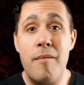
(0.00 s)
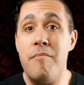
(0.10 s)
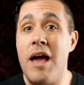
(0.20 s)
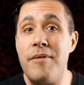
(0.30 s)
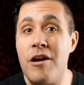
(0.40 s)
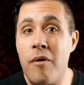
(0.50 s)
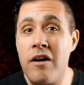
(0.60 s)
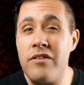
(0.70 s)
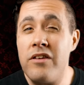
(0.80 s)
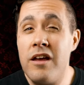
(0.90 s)
Maybe it
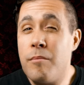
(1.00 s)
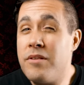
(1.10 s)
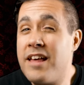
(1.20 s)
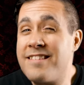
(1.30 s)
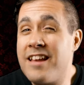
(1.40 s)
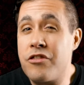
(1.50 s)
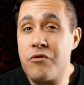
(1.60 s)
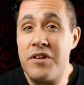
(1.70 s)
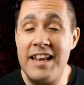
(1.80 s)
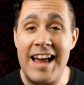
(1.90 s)
was, but that's not the
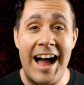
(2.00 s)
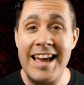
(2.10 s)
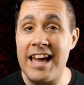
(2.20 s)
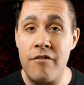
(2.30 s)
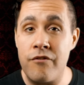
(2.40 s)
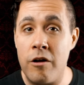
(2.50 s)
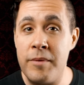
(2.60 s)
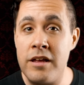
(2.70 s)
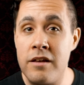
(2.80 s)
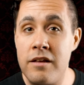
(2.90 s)
read I get
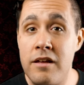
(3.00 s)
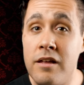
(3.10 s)
from it.